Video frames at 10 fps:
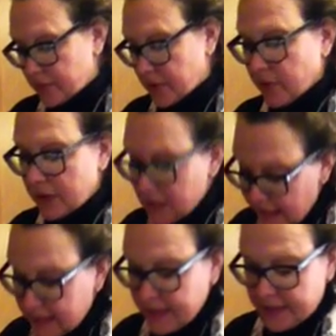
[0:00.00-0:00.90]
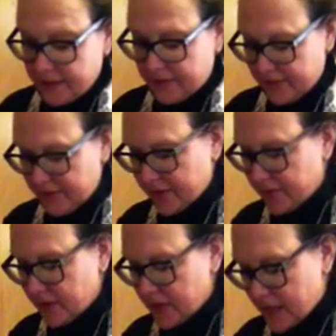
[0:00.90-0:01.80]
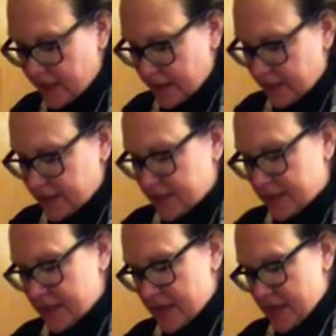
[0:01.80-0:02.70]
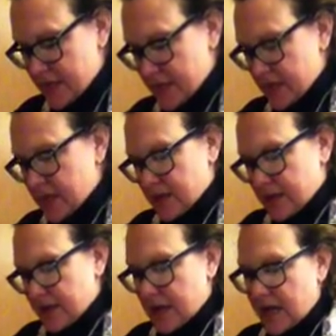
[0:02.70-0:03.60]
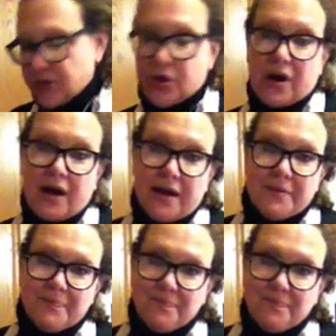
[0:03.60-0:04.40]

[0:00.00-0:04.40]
no, cleanliness is next to godliness, and I try.